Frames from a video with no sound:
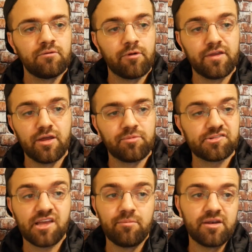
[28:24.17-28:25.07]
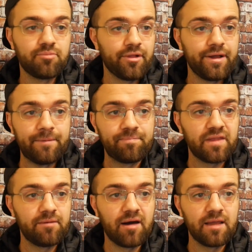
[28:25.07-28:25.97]
into play,
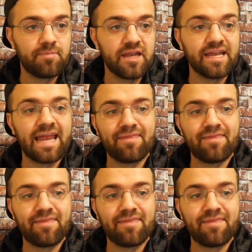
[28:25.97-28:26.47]
in my opinion.